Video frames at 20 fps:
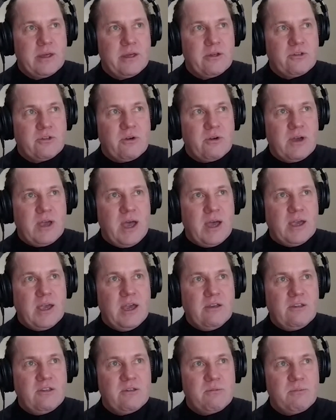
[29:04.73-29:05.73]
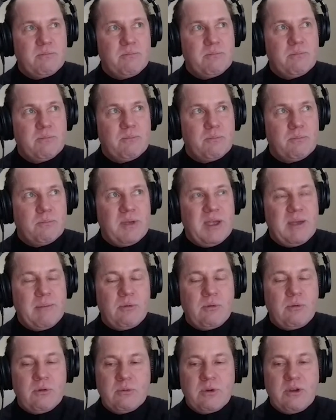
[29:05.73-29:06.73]
So I guess
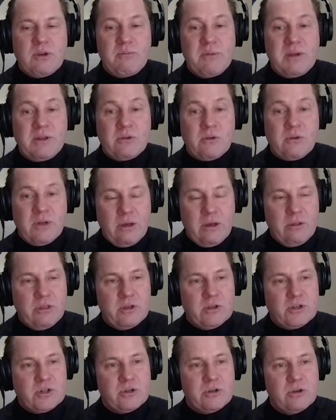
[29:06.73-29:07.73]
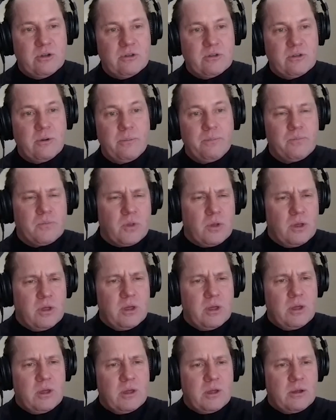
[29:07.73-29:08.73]
people with mental health issues
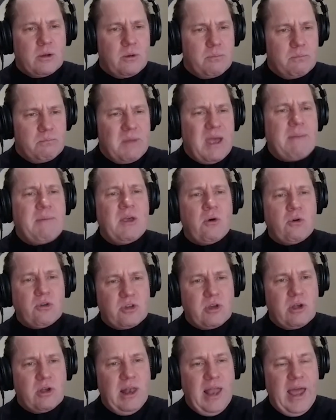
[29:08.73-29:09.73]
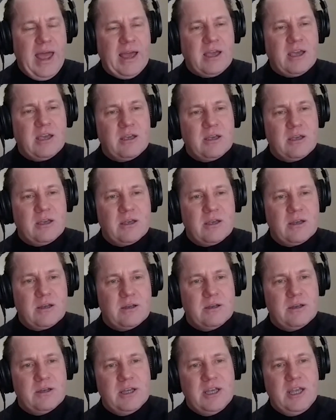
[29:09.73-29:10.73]
maybe also lack
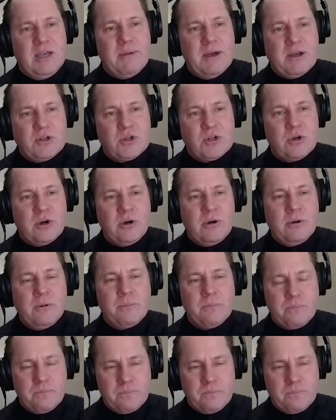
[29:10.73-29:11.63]
ibasho,